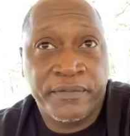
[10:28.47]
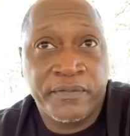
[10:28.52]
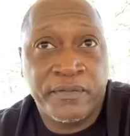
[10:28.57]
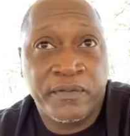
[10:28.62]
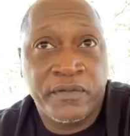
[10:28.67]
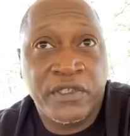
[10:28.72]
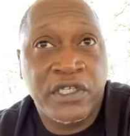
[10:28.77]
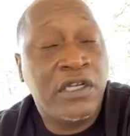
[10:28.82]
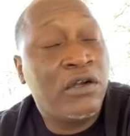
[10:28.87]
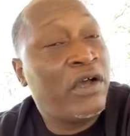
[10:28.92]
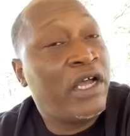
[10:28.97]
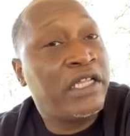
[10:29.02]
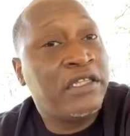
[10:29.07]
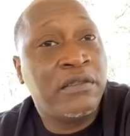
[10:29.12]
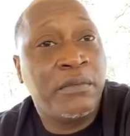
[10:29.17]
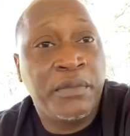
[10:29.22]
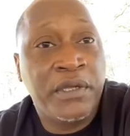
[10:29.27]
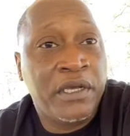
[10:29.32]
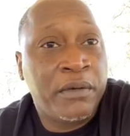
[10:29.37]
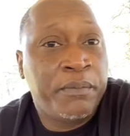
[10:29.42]
It don't have to
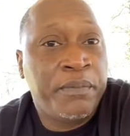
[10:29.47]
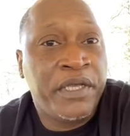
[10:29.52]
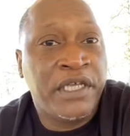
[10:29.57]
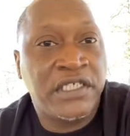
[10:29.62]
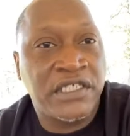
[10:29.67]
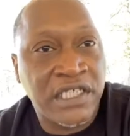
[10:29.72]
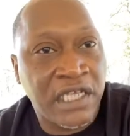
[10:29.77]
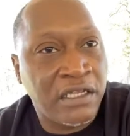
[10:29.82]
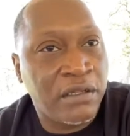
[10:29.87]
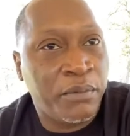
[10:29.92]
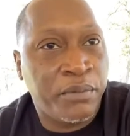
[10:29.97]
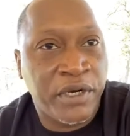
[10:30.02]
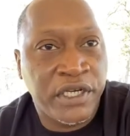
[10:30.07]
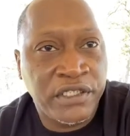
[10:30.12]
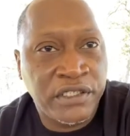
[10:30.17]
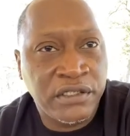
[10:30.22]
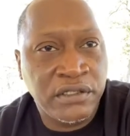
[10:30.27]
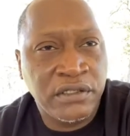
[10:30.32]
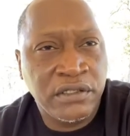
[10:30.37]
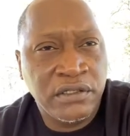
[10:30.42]
be a big
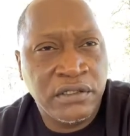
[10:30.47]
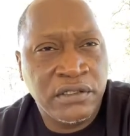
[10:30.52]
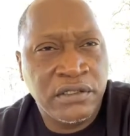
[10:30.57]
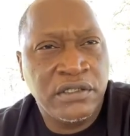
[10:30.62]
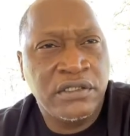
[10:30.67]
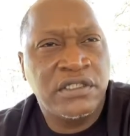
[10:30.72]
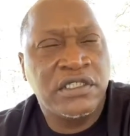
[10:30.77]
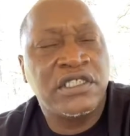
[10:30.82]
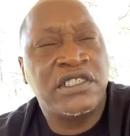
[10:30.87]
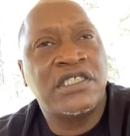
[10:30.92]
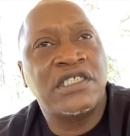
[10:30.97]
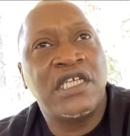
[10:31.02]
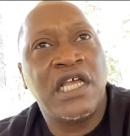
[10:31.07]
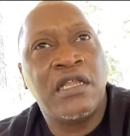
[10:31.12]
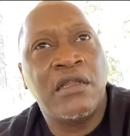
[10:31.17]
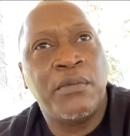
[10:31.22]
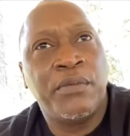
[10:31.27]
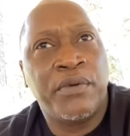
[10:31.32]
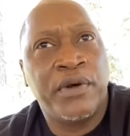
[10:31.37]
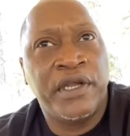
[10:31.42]
celebration. Just
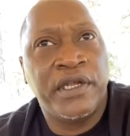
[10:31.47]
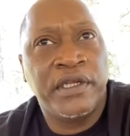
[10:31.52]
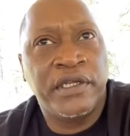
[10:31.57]
celebrate.